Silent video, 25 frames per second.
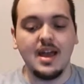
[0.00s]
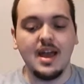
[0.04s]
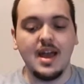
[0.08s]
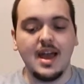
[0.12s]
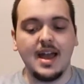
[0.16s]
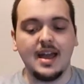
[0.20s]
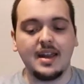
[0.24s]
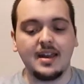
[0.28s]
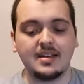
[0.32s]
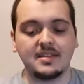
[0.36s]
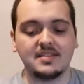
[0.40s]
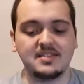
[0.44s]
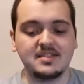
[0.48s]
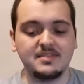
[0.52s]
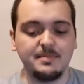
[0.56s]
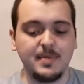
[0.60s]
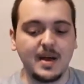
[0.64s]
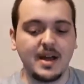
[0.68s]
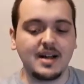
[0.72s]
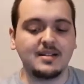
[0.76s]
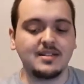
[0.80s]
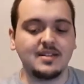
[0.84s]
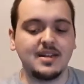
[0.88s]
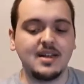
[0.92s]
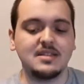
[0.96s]
and
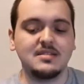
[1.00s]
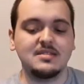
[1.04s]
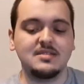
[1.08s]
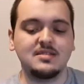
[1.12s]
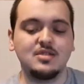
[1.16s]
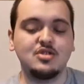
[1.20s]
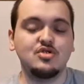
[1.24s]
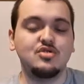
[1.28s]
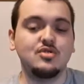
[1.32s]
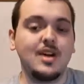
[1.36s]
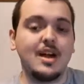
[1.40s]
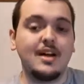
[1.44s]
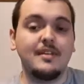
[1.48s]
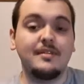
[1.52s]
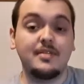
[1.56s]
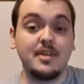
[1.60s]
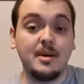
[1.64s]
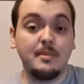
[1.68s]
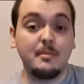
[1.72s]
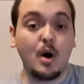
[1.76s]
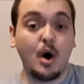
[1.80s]
expect us to drive them